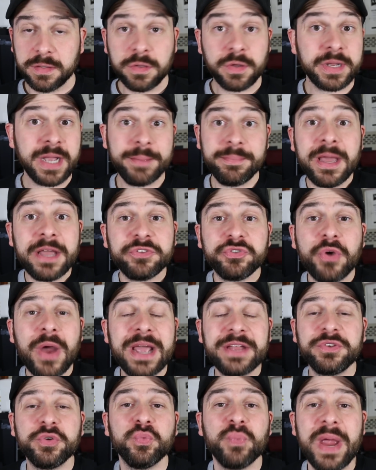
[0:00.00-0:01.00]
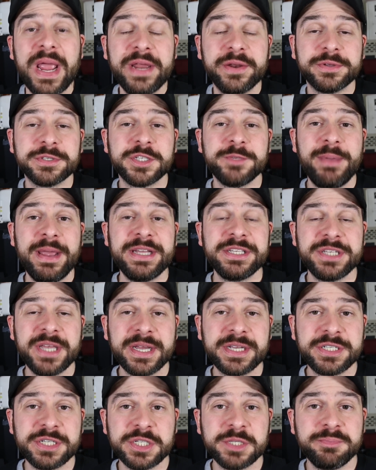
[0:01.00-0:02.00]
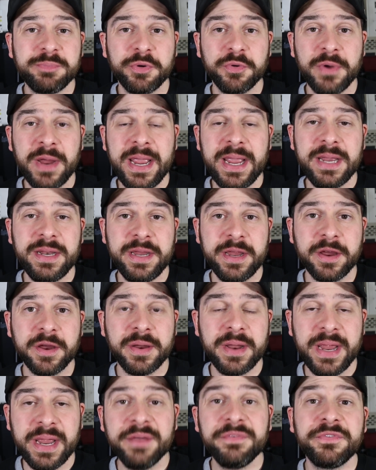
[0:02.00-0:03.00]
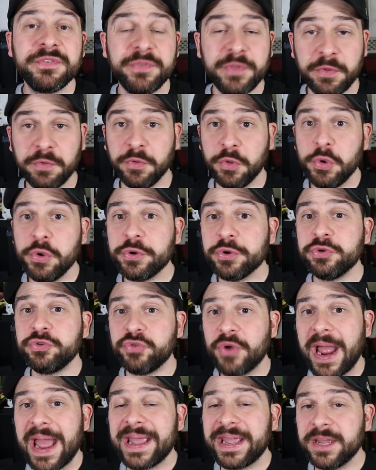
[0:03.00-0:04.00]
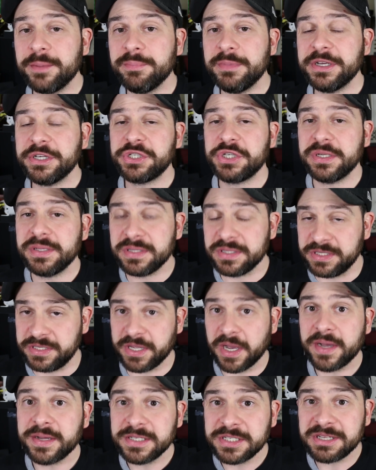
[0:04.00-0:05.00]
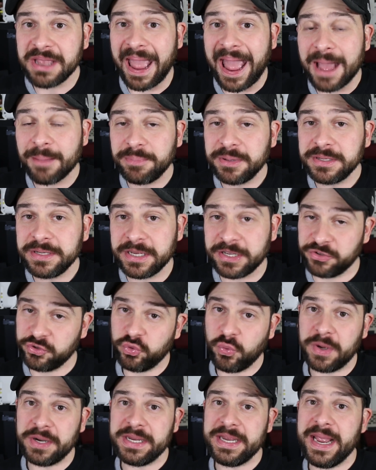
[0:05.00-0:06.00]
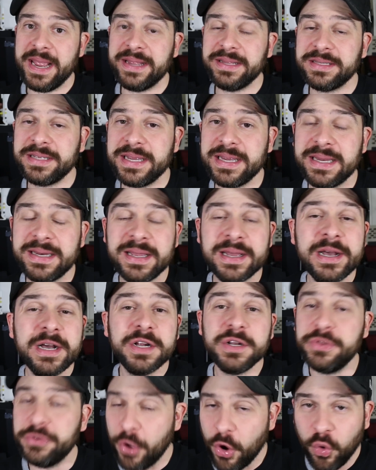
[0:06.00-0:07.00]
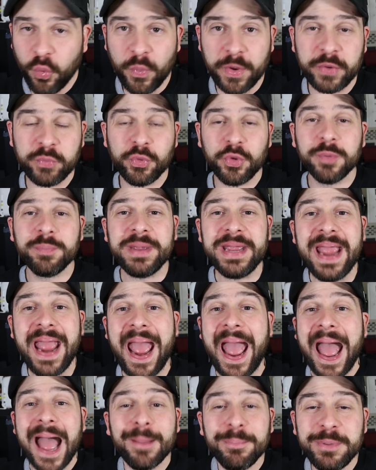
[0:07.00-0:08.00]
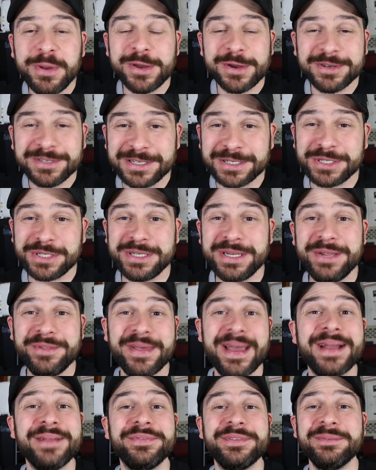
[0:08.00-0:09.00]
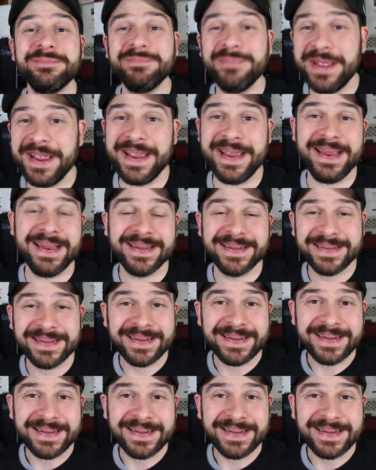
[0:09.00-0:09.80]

Look, I'm not trying to rain on SpaceX's parade here. If the Lunar Dragon mission does happen in twenty eighteen, no one will be happier to see that than me.